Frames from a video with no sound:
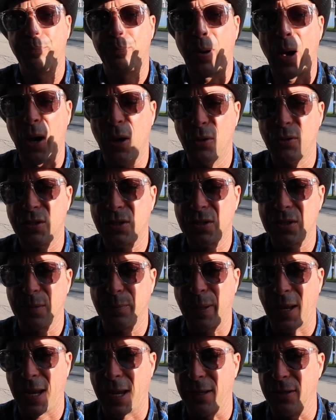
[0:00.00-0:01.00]

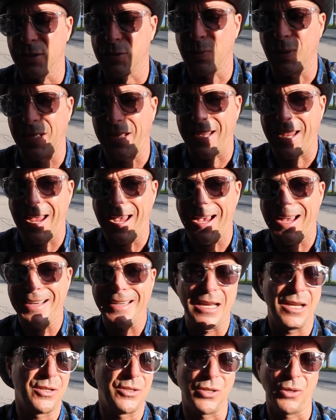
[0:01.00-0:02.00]
Postpaid is what I
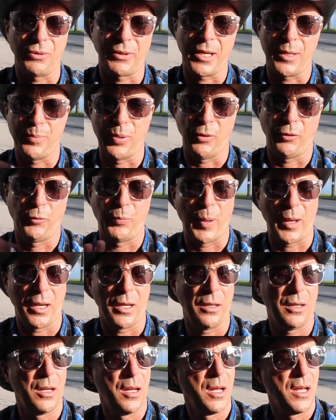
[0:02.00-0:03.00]
had. Don't get
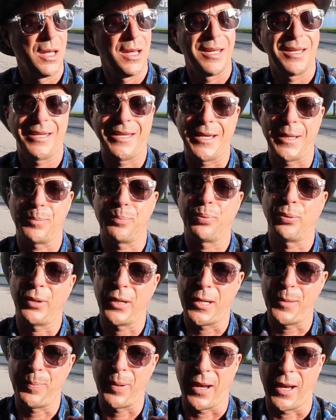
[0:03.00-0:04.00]
postpaid. Get
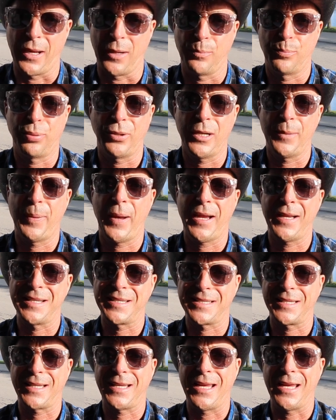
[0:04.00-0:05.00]
prepaid. Prepaid
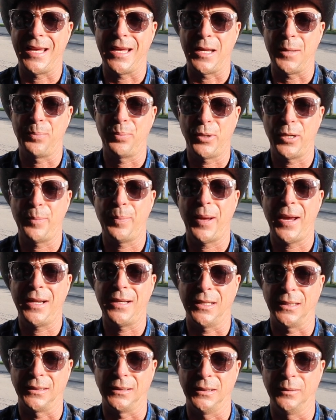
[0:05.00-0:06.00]
is the key.
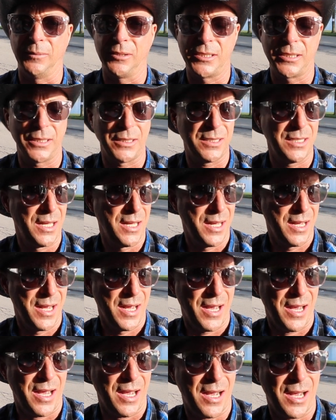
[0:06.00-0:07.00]
Prepaid unlimited.
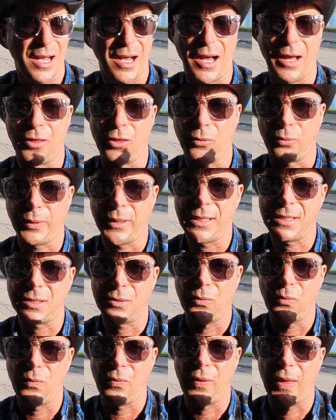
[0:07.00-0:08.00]
And the
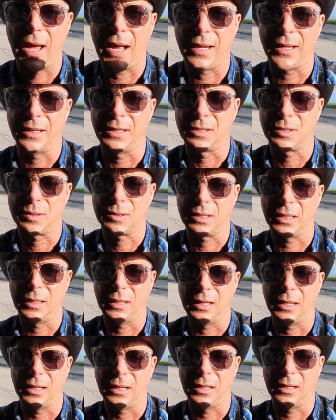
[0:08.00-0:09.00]
reason that is
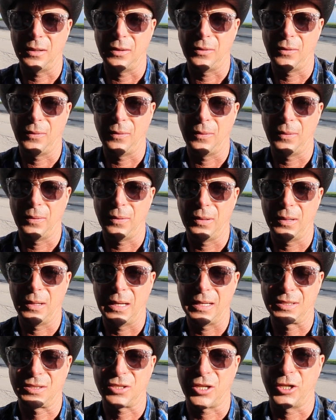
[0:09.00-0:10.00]

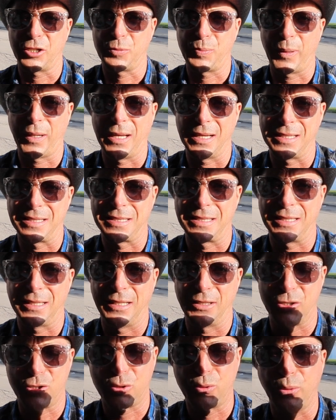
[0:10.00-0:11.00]
as such, because it
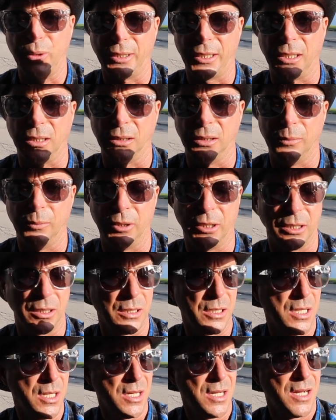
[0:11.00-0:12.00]
is truly unlimited.
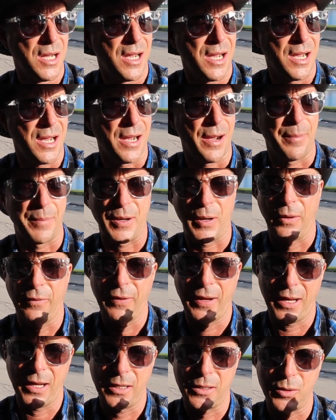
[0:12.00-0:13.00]
Now
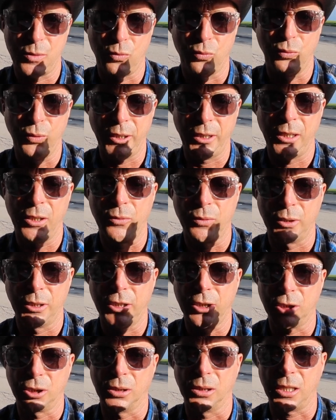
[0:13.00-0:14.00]
I've had really,
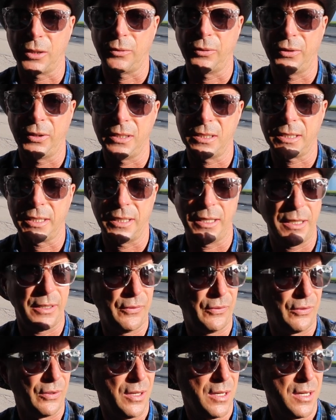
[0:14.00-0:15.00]
really good luck with these
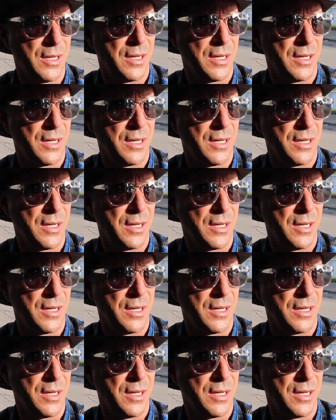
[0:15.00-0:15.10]
guys.